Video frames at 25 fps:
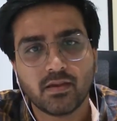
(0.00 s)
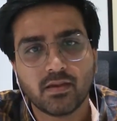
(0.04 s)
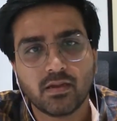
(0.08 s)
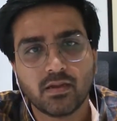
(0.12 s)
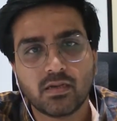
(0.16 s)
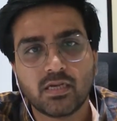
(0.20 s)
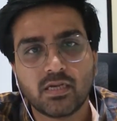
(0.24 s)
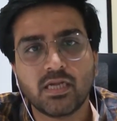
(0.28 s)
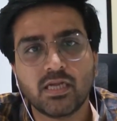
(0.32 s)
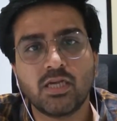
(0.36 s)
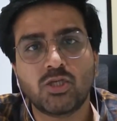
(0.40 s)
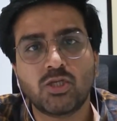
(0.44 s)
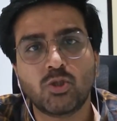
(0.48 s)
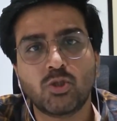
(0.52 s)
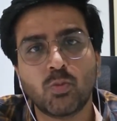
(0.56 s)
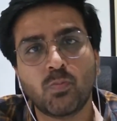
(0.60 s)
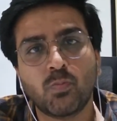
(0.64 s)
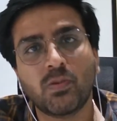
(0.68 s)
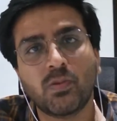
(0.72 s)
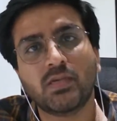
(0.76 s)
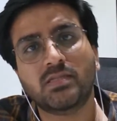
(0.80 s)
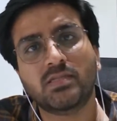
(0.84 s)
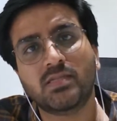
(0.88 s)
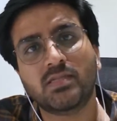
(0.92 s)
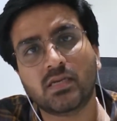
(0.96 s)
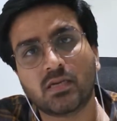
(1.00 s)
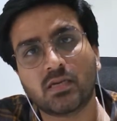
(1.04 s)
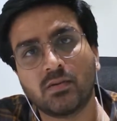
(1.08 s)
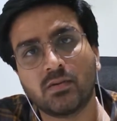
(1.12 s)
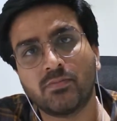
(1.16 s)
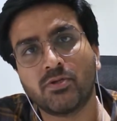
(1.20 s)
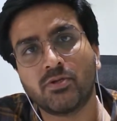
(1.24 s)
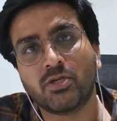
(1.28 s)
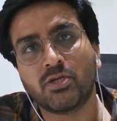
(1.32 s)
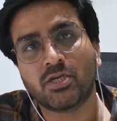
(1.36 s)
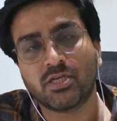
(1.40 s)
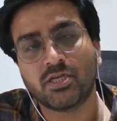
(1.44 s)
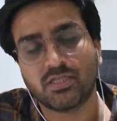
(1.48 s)
teach you basic
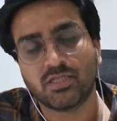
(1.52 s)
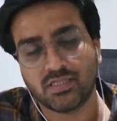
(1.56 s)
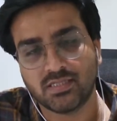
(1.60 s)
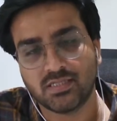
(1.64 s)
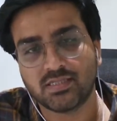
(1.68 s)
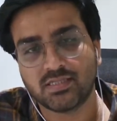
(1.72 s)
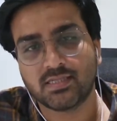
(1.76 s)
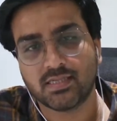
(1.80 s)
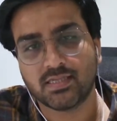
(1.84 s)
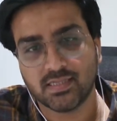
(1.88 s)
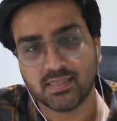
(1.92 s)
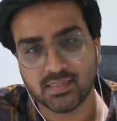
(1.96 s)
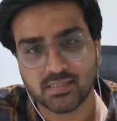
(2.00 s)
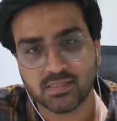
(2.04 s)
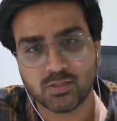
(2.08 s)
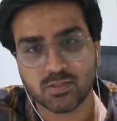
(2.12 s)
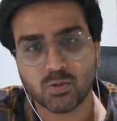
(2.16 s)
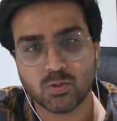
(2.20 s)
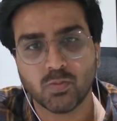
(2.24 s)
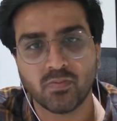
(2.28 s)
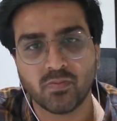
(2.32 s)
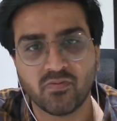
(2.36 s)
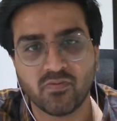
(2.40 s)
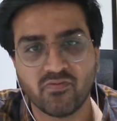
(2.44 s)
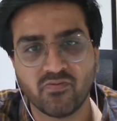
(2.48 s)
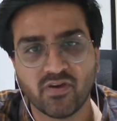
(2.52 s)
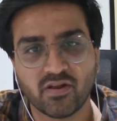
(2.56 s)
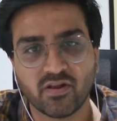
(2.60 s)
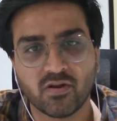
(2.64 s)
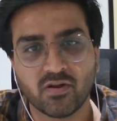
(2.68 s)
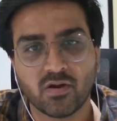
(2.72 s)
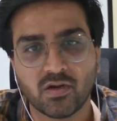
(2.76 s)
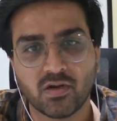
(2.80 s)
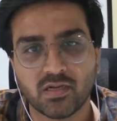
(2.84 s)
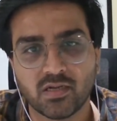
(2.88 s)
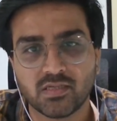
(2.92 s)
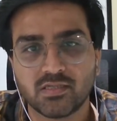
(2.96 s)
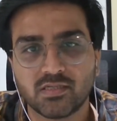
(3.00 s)
communication skills. To be very
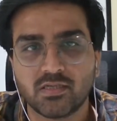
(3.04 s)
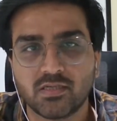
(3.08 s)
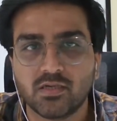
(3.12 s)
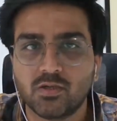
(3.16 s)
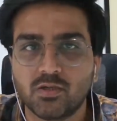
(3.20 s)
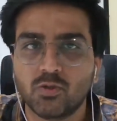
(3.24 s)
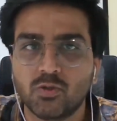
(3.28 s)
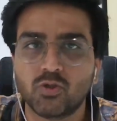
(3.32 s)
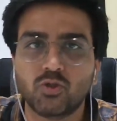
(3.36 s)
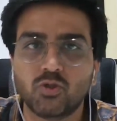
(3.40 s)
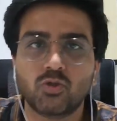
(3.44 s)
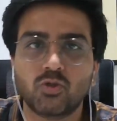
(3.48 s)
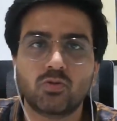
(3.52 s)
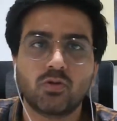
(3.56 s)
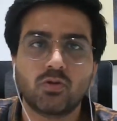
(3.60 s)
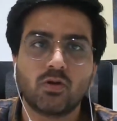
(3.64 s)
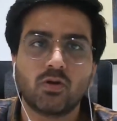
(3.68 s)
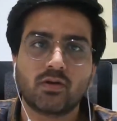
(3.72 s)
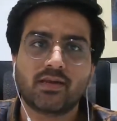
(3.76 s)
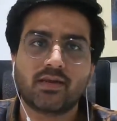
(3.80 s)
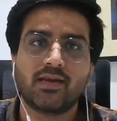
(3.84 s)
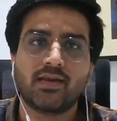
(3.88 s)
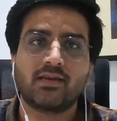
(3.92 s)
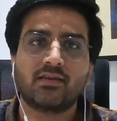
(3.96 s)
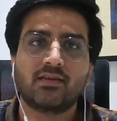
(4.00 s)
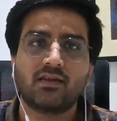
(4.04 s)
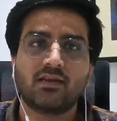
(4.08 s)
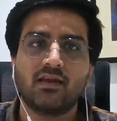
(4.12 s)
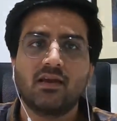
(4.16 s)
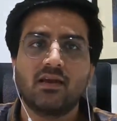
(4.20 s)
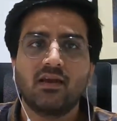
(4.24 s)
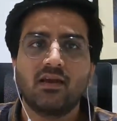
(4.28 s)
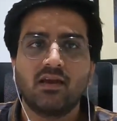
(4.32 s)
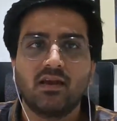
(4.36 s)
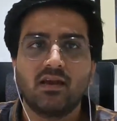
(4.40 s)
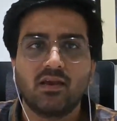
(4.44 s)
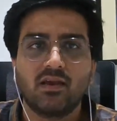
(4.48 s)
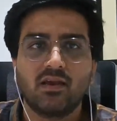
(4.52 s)
honest, you should get
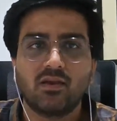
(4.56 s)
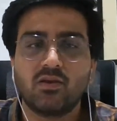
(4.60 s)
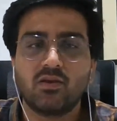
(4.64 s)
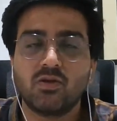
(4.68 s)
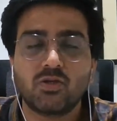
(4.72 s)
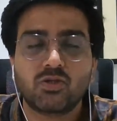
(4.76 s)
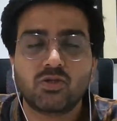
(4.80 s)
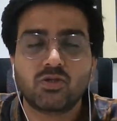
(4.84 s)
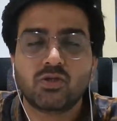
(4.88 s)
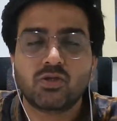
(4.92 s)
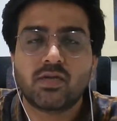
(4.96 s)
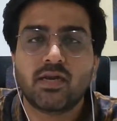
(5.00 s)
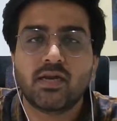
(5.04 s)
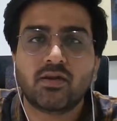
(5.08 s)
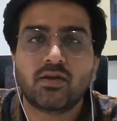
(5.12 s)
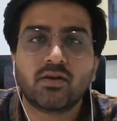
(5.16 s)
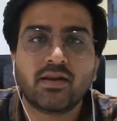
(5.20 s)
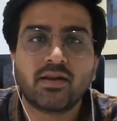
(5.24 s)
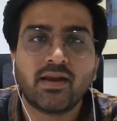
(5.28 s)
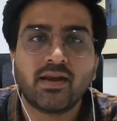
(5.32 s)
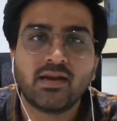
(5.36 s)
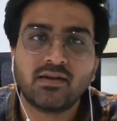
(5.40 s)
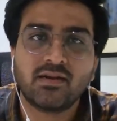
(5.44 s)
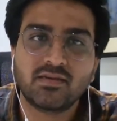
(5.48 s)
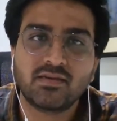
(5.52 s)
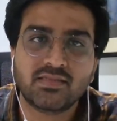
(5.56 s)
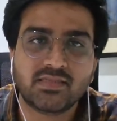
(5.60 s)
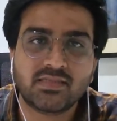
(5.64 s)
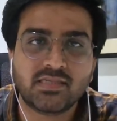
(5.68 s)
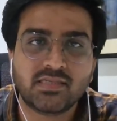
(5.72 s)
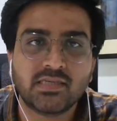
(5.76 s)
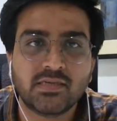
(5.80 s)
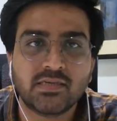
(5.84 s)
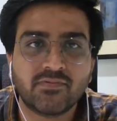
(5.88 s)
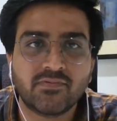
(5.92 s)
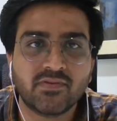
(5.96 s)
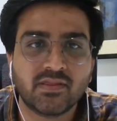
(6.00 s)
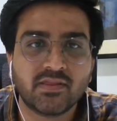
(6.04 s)
your head
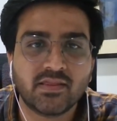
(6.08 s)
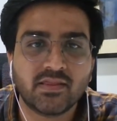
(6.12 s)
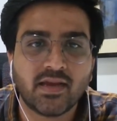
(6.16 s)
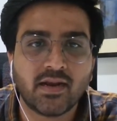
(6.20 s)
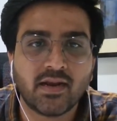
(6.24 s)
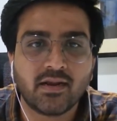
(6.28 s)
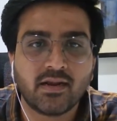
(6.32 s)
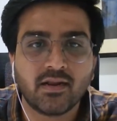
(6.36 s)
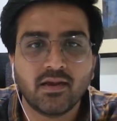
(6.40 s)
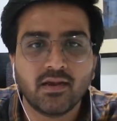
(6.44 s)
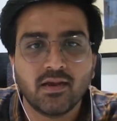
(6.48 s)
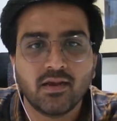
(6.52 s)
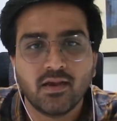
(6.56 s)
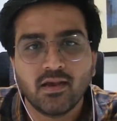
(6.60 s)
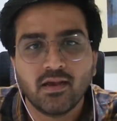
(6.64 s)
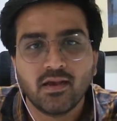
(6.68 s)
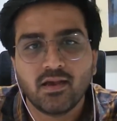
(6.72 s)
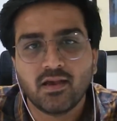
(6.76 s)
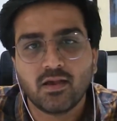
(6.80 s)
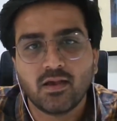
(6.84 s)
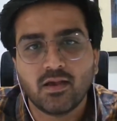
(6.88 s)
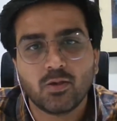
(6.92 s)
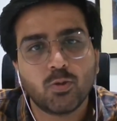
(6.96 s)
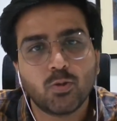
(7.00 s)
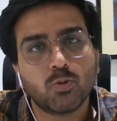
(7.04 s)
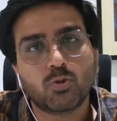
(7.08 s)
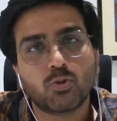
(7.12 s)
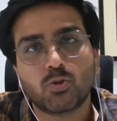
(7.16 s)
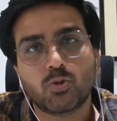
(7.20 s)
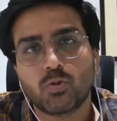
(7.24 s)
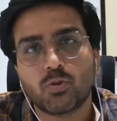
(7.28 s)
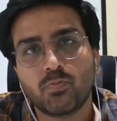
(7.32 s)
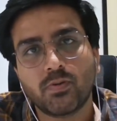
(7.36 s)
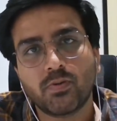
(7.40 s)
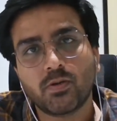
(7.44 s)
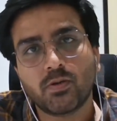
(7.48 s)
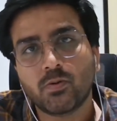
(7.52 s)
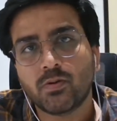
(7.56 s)
straight with that. You should
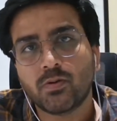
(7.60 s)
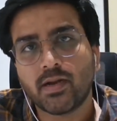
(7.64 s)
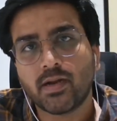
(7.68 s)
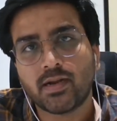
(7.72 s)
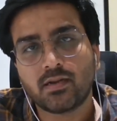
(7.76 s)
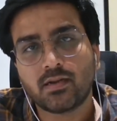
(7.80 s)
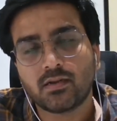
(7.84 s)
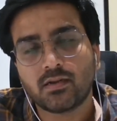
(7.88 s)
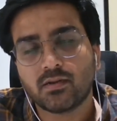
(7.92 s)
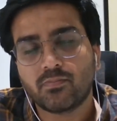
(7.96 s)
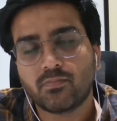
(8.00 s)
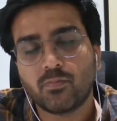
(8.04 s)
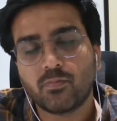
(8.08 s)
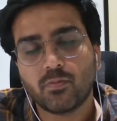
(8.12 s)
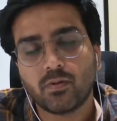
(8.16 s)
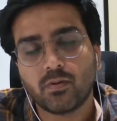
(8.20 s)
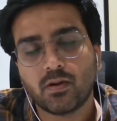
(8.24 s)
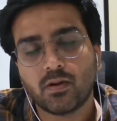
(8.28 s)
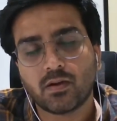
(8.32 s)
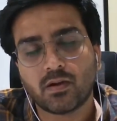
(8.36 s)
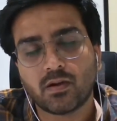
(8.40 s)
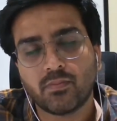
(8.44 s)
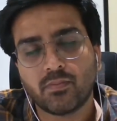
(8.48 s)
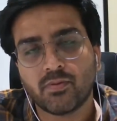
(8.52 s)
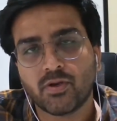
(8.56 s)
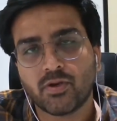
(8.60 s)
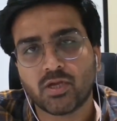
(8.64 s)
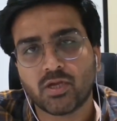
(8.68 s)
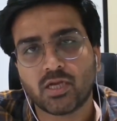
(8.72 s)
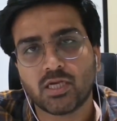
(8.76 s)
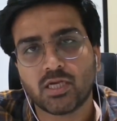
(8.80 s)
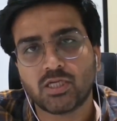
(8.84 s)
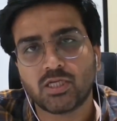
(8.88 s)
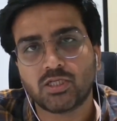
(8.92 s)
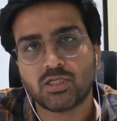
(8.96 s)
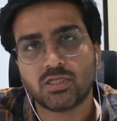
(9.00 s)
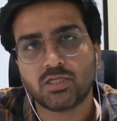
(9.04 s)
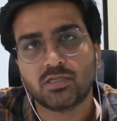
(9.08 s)
be good at
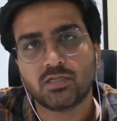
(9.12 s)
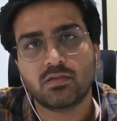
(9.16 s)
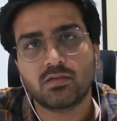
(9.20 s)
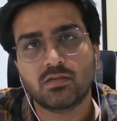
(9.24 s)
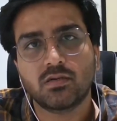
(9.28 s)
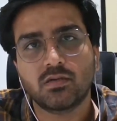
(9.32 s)
communication.